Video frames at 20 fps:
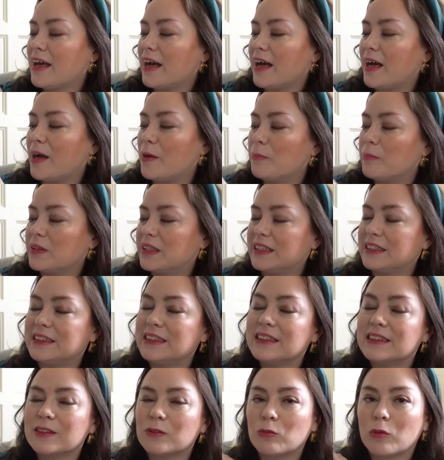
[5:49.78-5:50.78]
But this
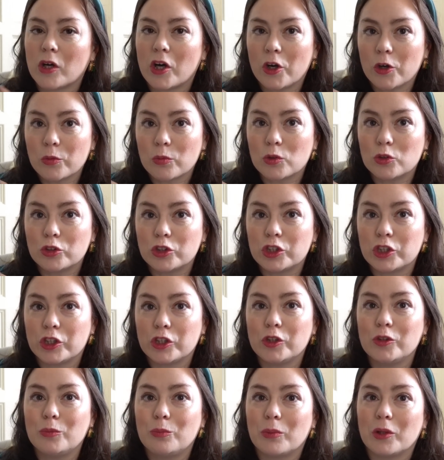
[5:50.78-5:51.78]
is a World War
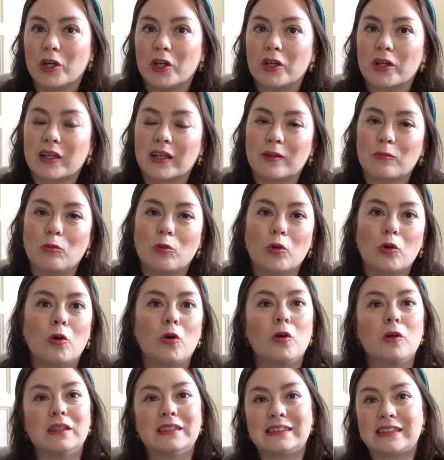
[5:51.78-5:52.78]
II book, and
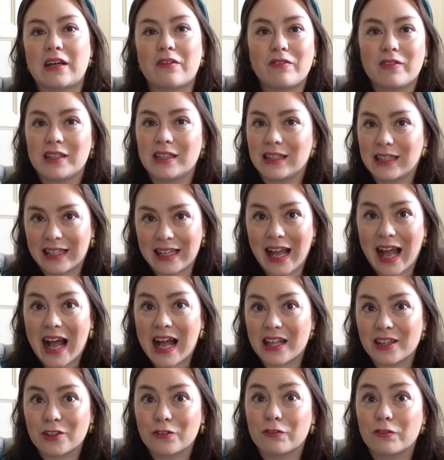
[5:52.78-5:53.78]
war is definitely
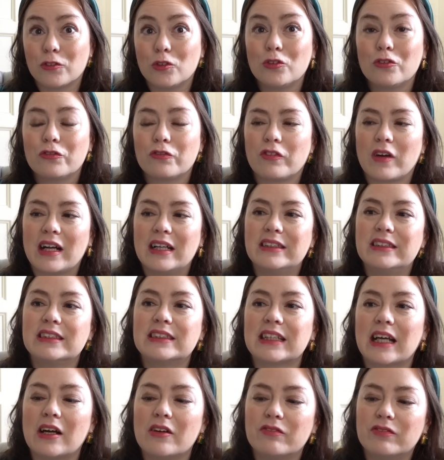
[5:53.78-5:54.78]
at the
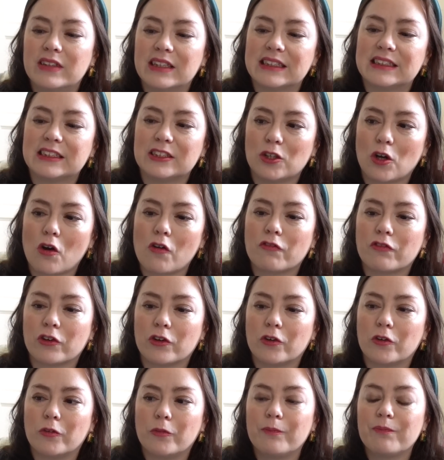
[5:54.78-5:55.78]
forefront of this
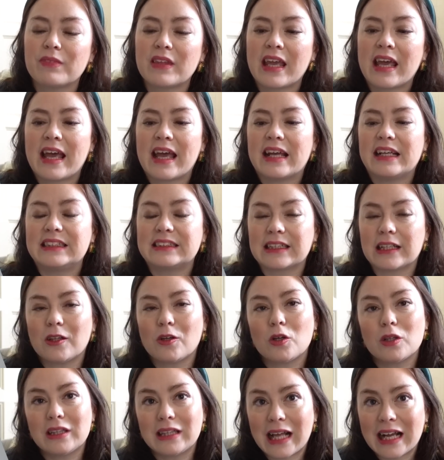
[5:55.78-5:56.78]
novel. It's a
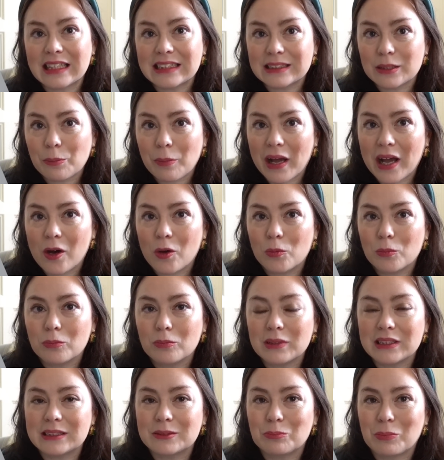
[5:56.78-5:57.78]
lot less about
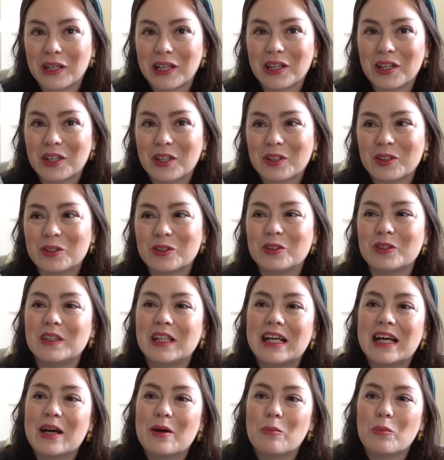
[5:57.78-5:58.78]
Miss Bunkle,
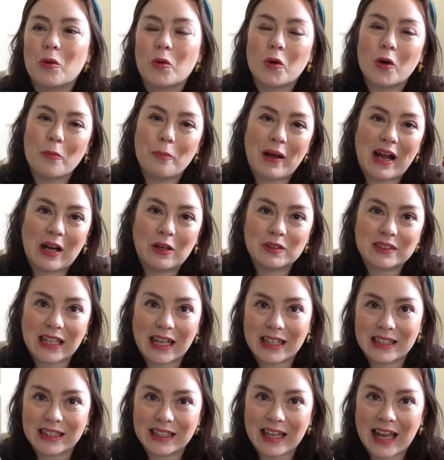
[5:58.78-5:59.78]
more about
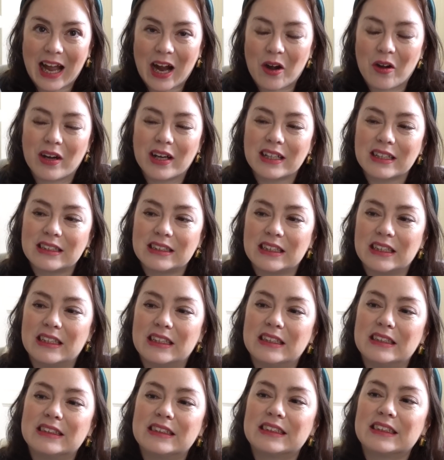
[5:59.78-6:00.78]
other
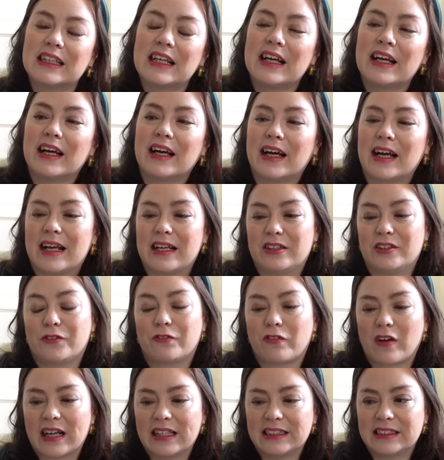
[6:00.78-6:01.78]
characters and
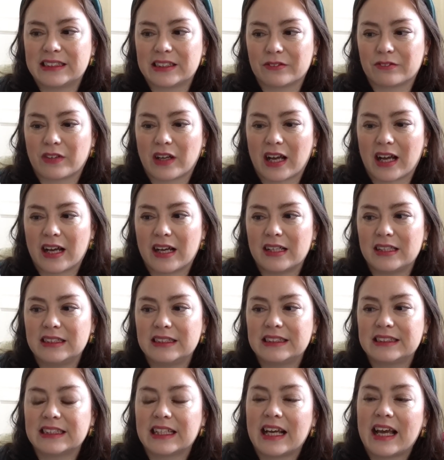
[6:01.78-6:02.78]
friends of
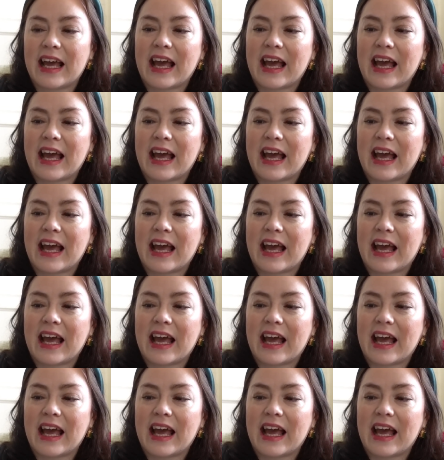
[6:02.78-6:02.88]
hers.